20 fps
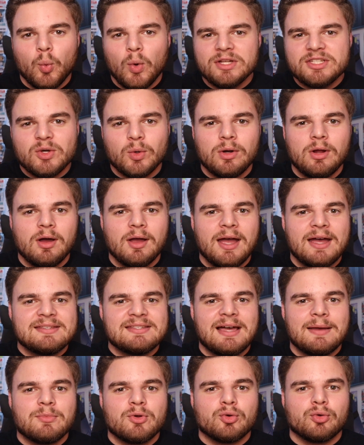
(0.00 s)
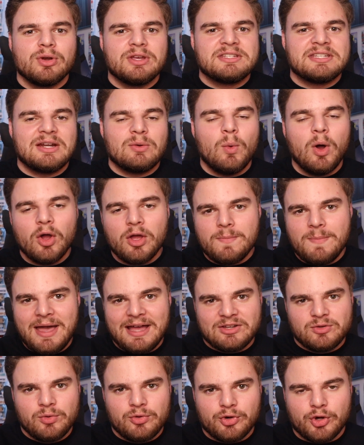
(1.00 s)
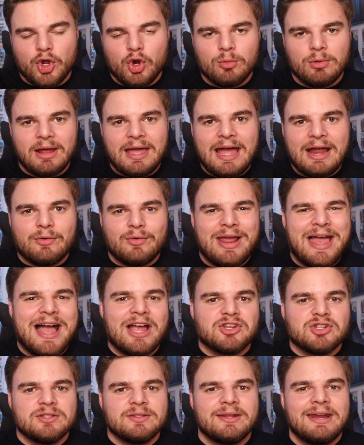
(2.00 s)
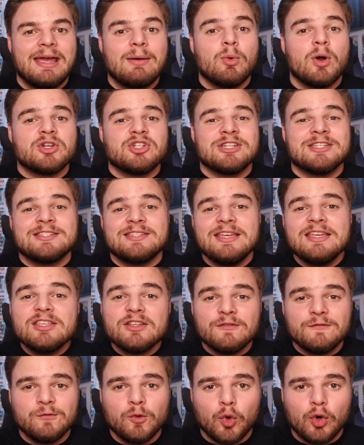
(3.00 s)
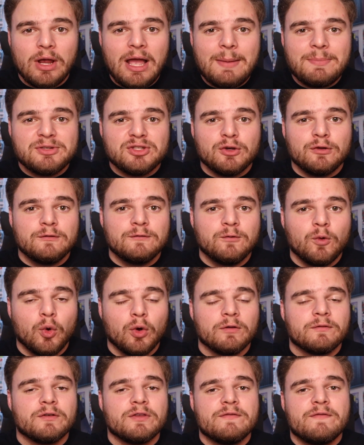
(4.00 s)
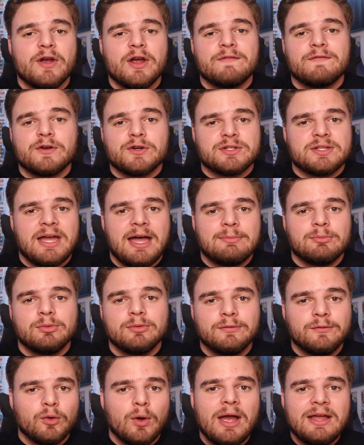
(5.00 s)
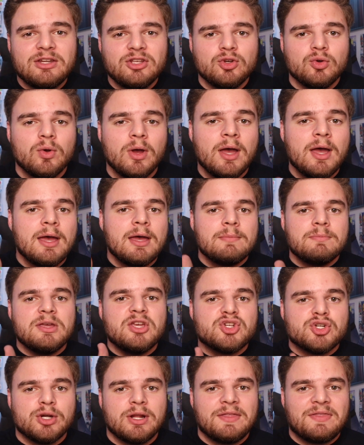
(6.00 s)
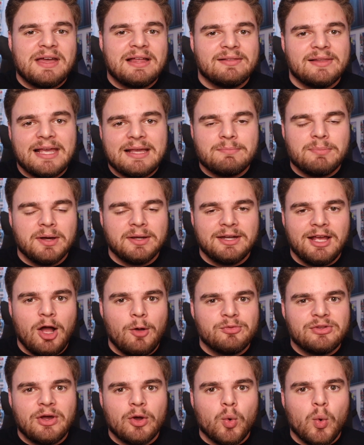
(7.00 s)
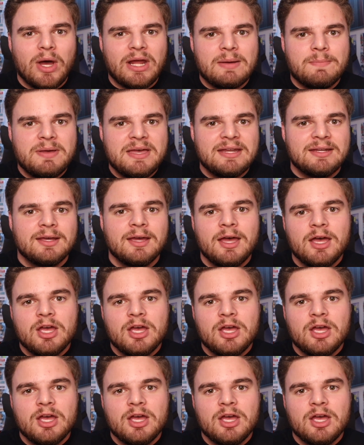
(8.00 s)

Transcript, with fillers: What's going on, guys? I'm Chris, and welcome back to another Cobra Kai reaction. Today I'm watching Season 4, Episode 4 for the very first time, but before I do, be sure to hit that like button. It helps out quite a bit.